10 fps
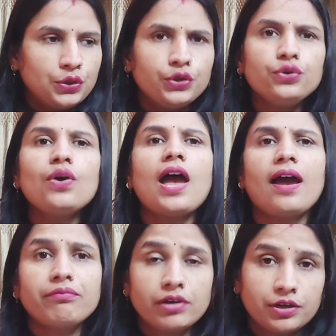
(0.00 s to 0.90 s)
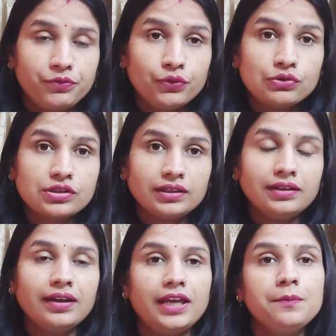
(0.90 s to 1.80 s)
you have confusion
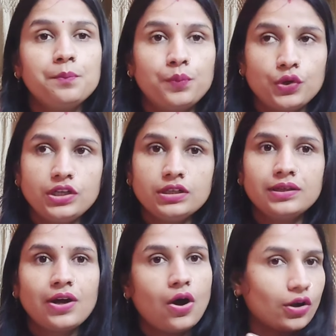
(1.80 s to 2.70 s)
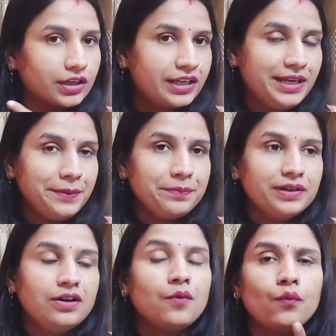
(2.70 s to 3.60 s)
in put or keep?
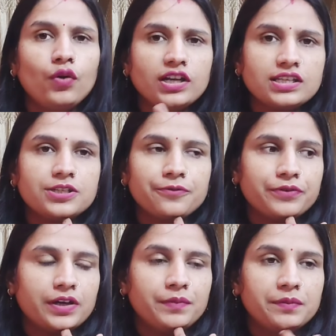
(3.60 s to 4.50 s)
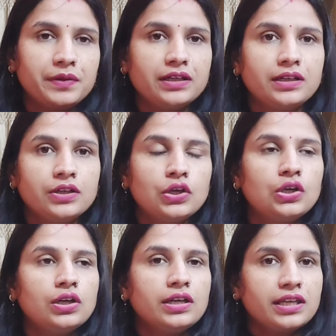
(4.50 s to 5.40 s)
What is different between
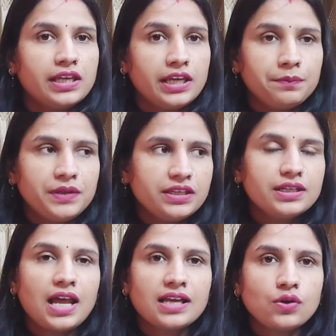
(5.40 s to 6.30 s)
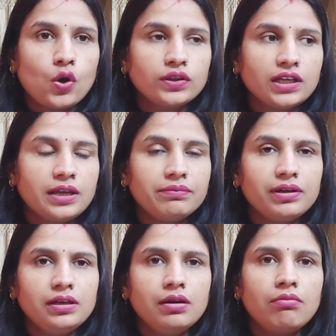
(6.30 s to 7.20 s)
keep this glass on the table,
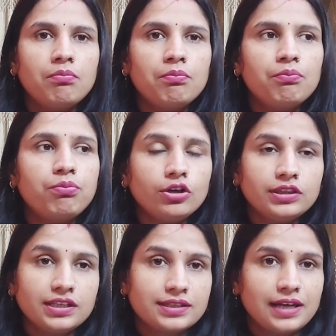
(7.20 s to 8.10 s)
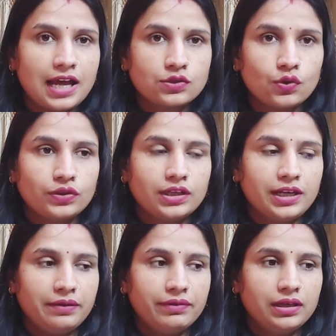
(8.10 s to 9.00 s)
put this glass on the
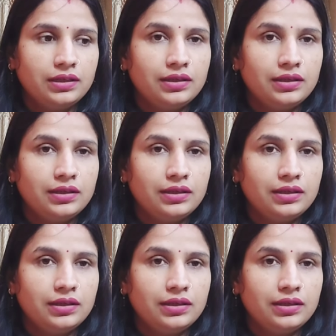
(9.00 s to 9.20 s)
table?